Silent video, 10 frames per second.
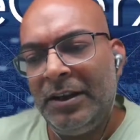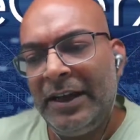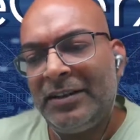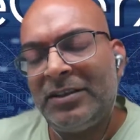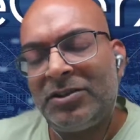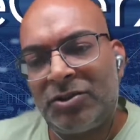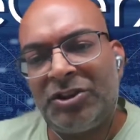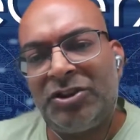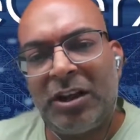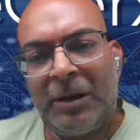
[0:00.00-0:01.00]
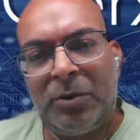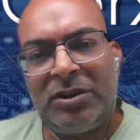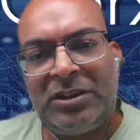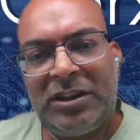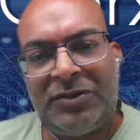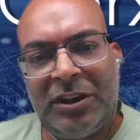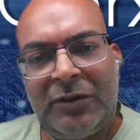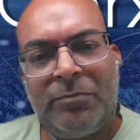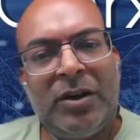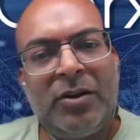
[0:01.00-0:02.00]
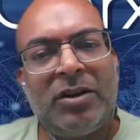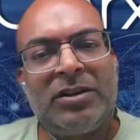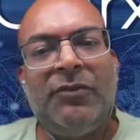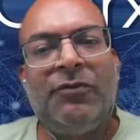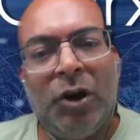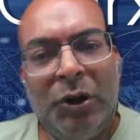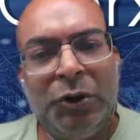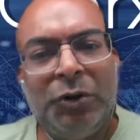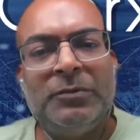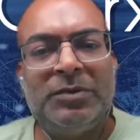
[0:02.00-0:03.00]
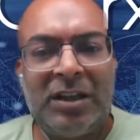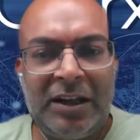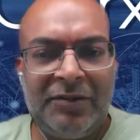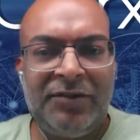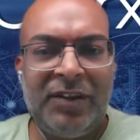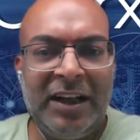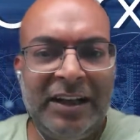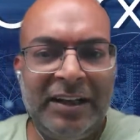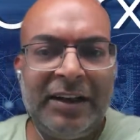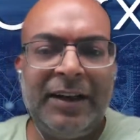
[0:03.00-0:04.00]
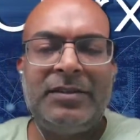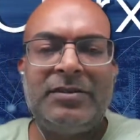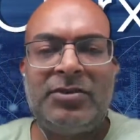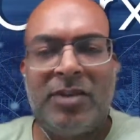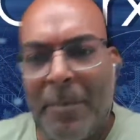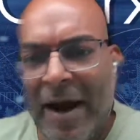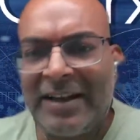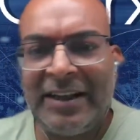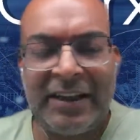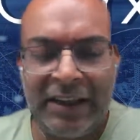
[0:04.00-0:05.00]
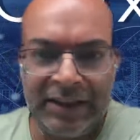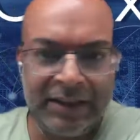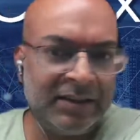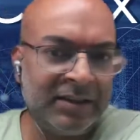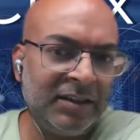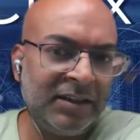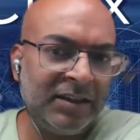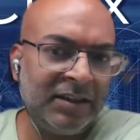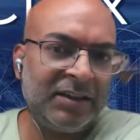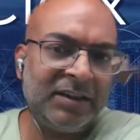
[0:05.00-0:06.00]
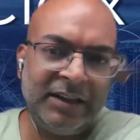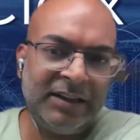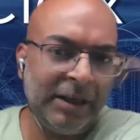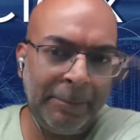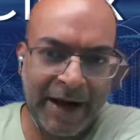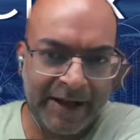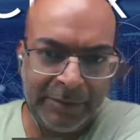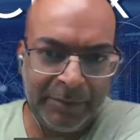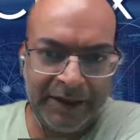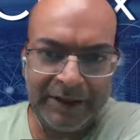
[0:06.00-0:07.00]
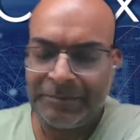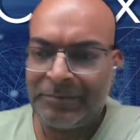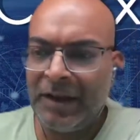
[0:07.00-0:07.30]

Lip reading: There is a structural positive shift because the volumes have increased dramatically in the pandemic.